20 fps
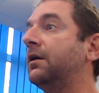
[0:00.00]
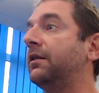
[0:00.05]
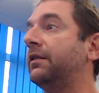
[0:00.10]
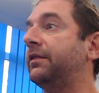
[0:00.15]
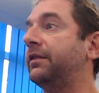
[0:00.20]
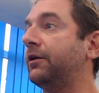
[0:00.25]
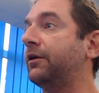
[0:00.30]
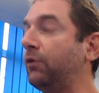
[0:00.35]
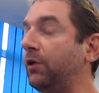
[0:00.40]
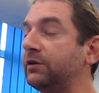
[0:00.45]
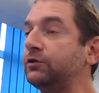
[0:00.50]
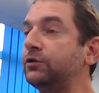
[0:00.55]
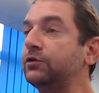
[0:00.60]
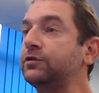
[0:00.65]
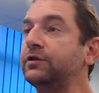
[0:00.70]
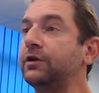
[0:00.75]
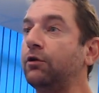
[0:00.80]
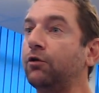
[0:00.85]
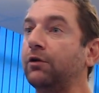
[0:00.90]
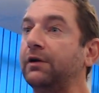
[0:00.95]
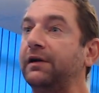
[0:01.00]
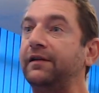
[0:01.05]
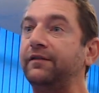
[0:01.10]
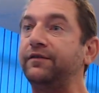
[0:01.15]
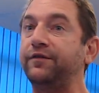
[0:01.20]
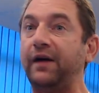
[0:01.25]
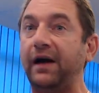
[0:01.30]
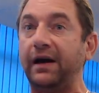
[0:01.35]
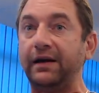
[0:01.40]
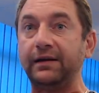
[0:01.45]
The questions are only
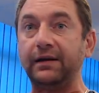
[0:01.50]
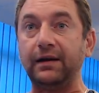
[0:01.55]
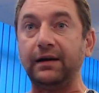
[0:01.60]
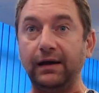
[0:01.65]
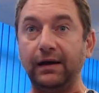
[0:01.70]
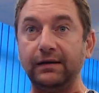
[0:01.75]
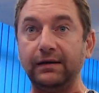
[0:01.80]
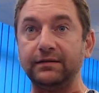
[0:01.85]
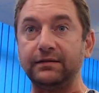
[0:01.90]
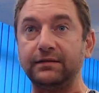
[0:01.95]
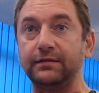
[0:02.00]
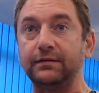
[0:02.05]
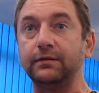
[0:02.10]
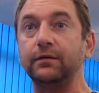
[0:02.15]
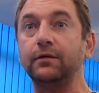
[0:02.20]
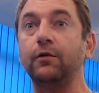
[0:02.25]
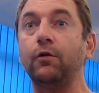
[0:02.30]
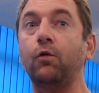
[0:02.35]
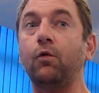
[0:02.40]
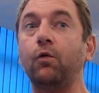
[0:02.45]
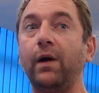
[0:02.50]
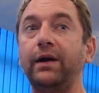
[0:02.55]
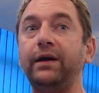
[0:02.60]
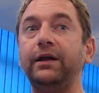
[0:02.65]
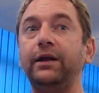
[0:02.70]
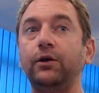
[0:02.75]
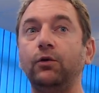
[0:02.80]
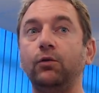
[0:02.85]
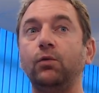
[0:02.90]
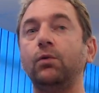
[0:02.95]
finalized when
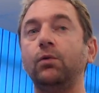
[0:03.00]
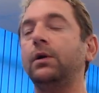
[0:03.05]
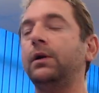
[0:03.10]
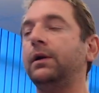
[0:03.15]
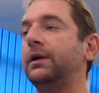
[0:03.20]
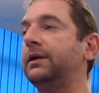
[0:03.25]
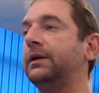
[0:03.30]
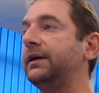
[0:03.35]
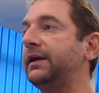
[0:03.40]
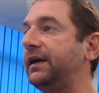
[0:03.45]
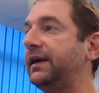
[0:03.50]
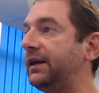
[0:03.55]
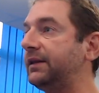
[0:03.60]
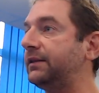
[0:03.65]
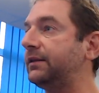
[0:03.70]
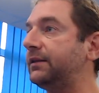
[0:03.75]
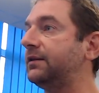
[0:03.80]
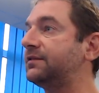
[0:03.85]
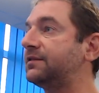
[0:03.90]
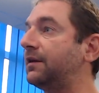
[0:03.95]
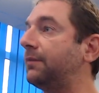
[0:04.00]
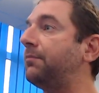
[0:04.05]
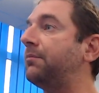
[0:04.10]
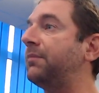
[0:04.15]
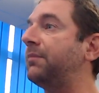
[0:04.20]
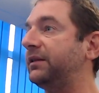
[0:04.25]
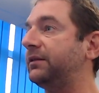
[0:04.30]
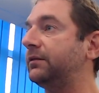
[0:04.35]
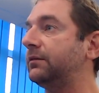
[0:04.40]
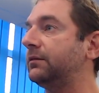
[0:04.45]
you hit
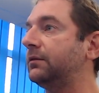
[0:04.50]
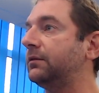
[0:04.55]
submit.